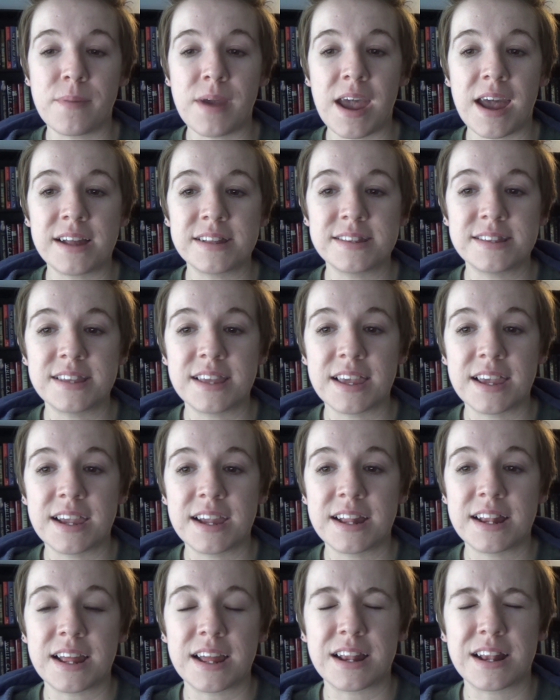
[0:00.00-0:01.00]

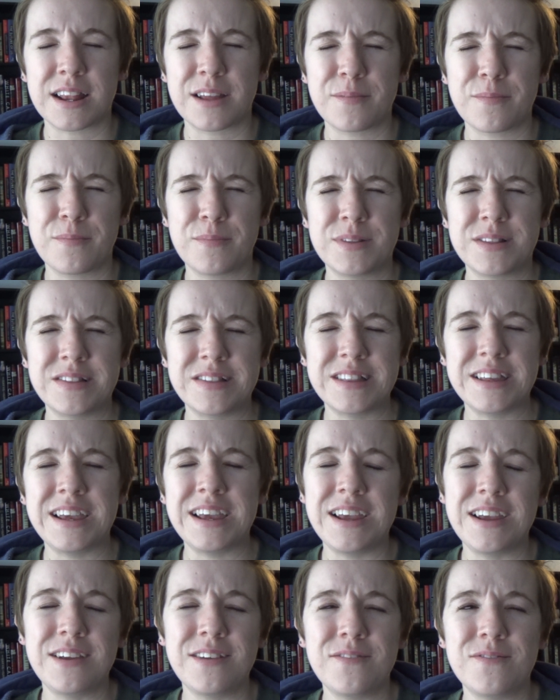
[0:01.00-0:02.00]
Matson. And I
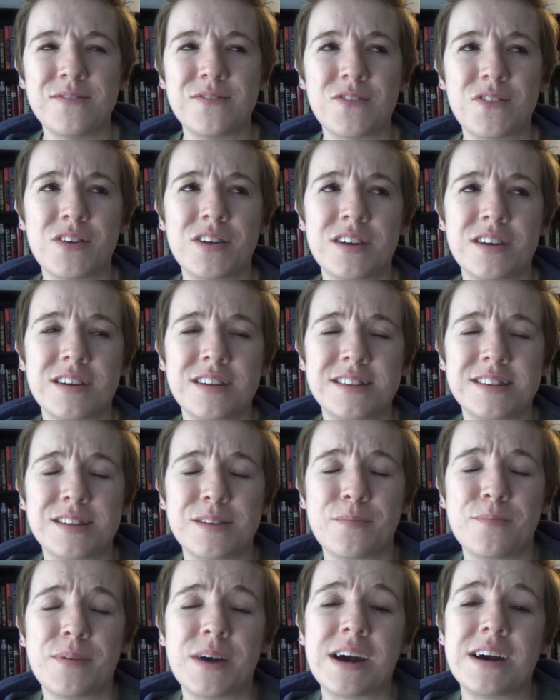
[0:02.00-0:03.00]
believe it's
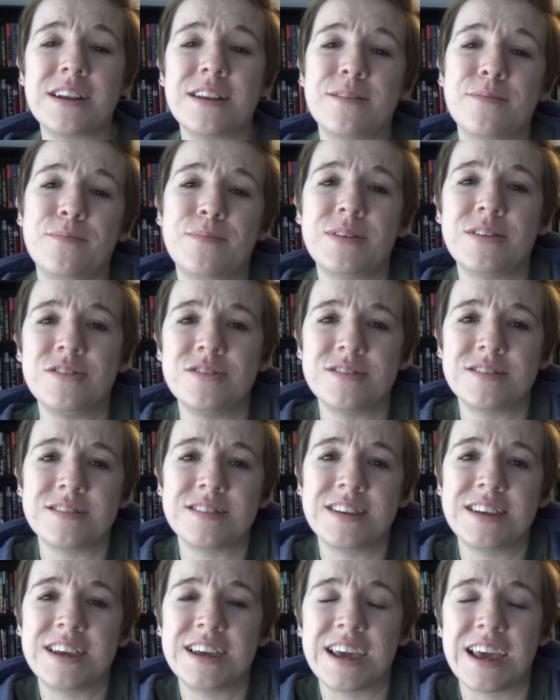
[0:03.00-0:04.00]
about a bunch
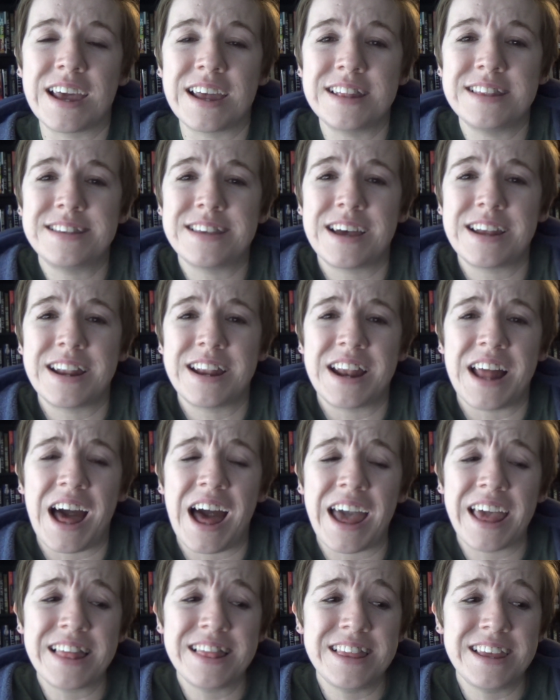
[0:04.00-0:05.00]
of kids on an
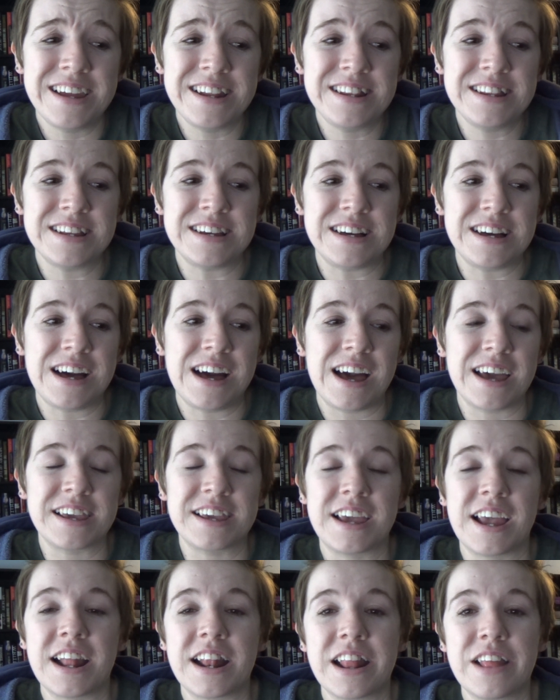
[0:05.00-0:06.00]
island. I
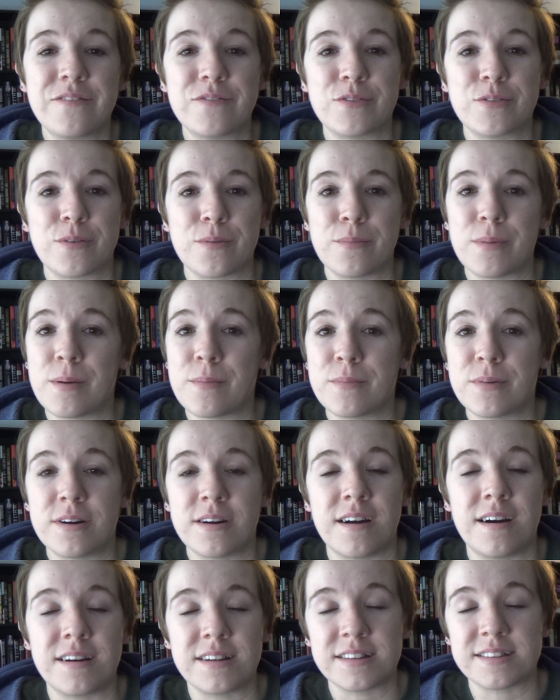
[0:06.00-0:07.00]
can't even
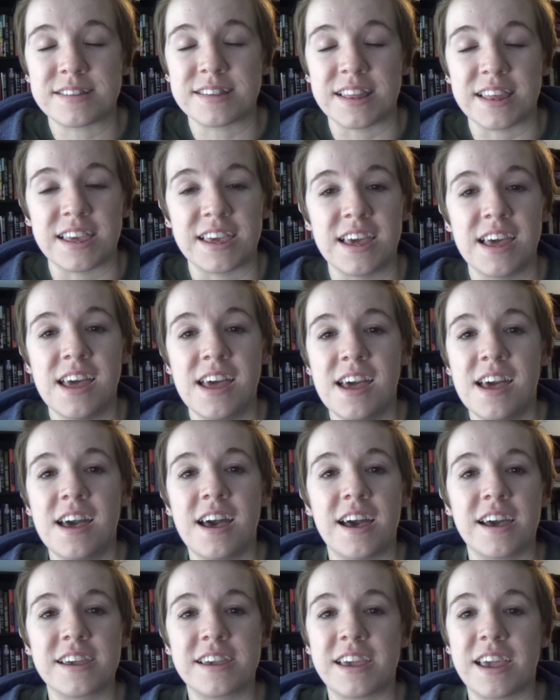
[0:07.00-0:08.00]
remember, honestly.
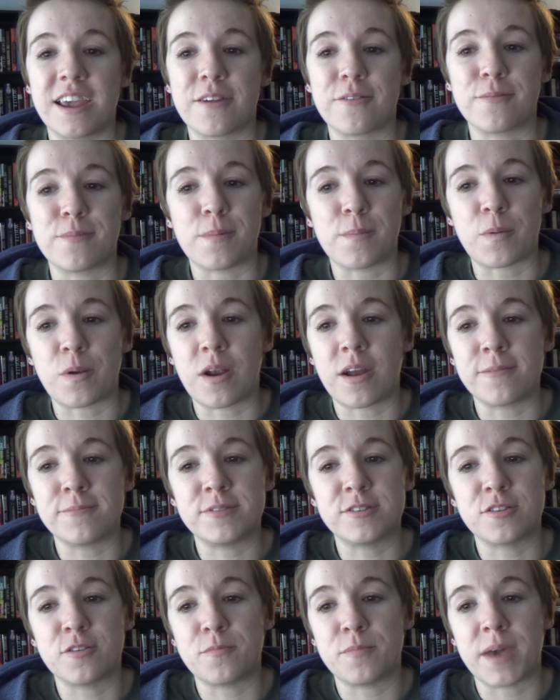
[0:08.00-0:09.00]
I can't remember. I'm
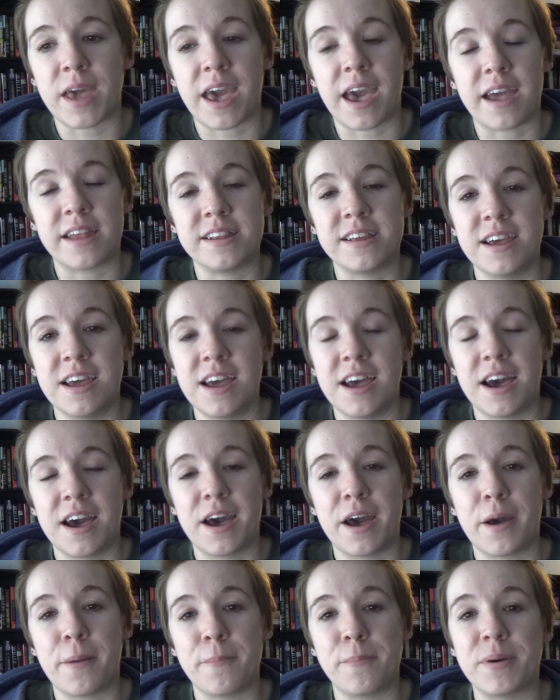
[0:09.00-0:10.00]
so bad.
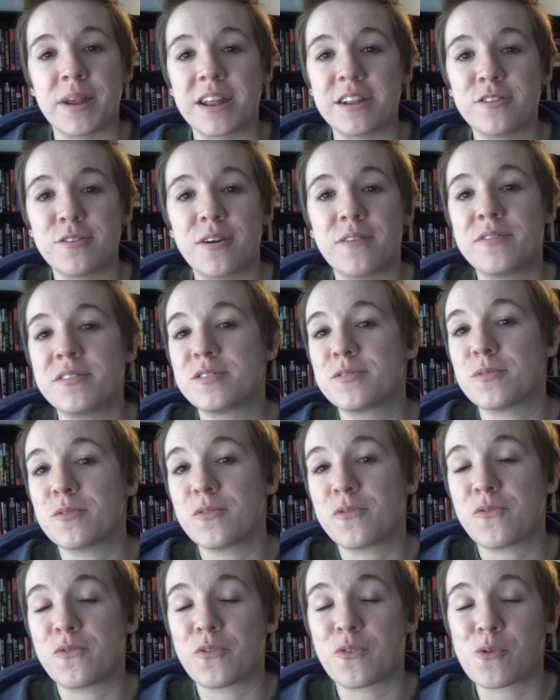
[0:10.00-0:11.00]
But I do have this
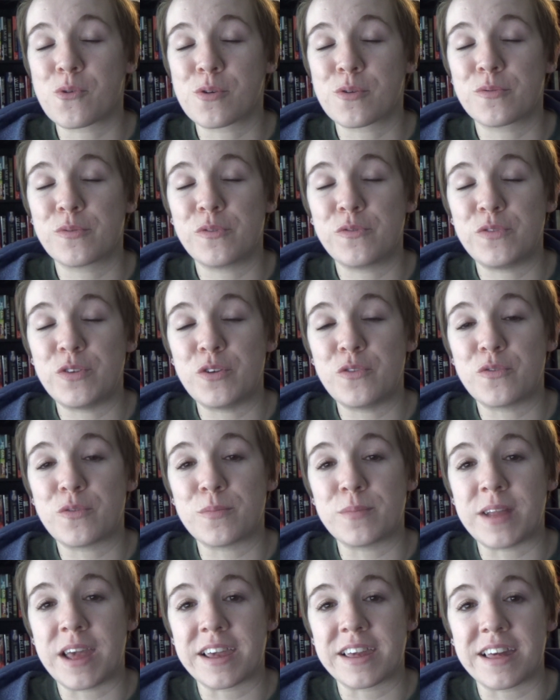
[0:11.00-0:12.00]
for a review
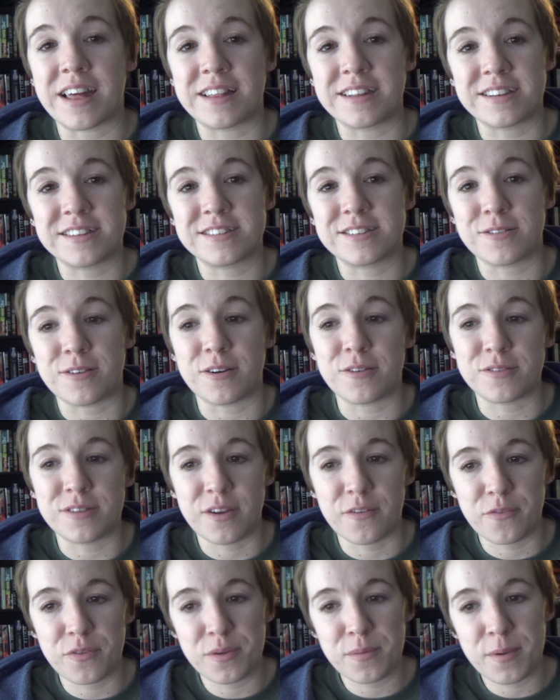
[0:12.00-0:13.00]
from NetGalley, so I will
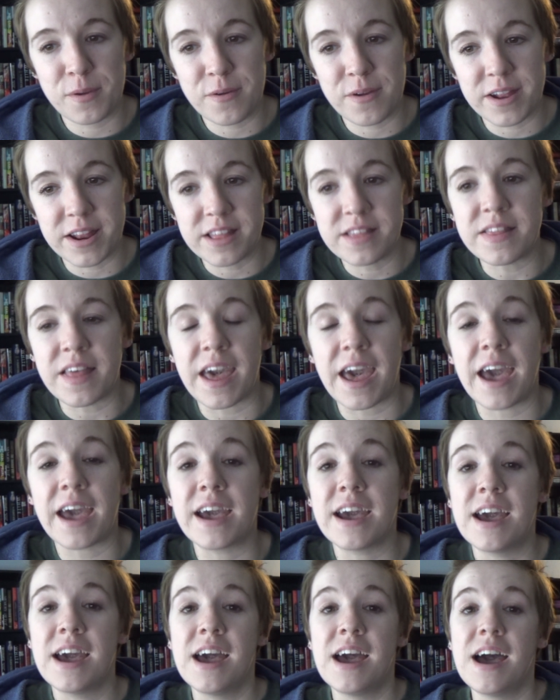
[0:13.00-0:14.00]
definitely be reading that.